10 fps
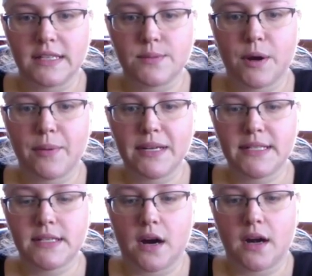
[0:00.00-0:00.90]
where we
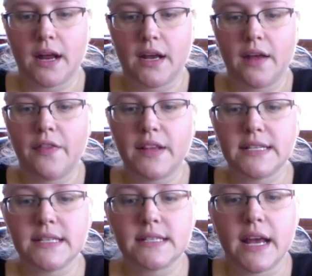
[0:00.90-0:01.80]
started. And this
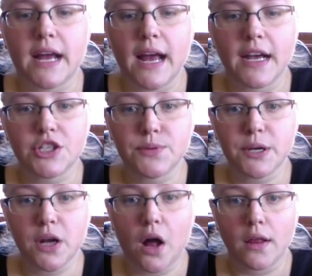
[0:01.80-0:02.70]
is like, I guess you would
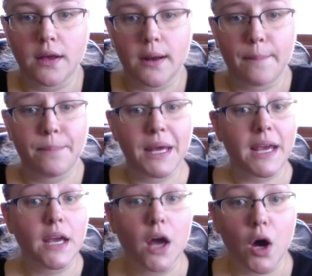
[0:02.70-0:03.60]
call it a
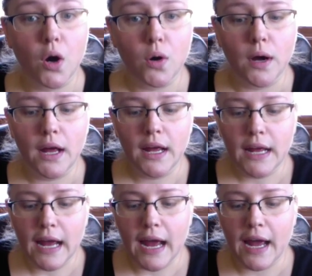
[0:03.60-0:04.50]
picot
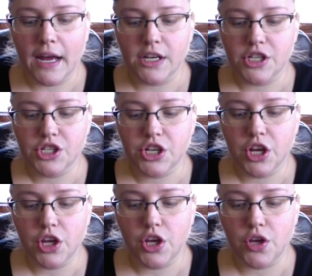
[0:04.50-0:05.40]
edge.
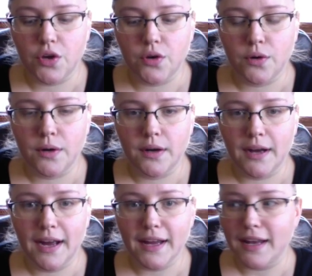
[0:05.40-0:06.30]

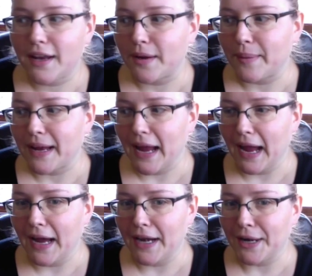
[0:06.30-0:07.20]
I can hear my
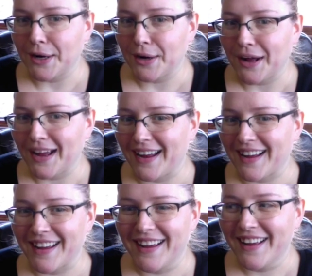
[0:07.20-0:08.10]
cat
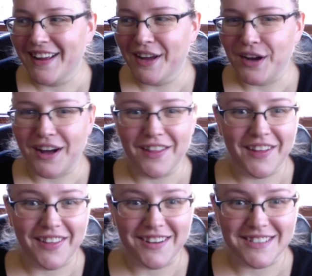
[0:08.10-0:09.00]
crying on the
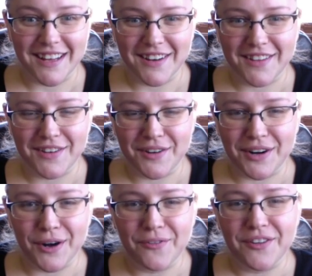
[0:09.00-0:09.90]
other side of the door.
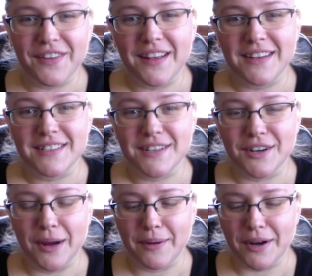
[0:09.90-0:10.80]
Hopefully that doesn't
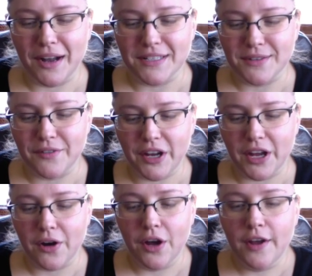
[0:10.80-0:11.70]
come across the
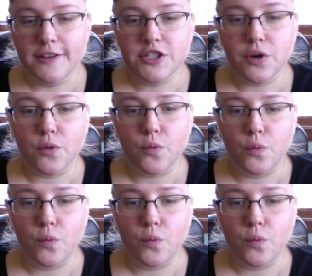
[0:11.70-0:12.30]
video. So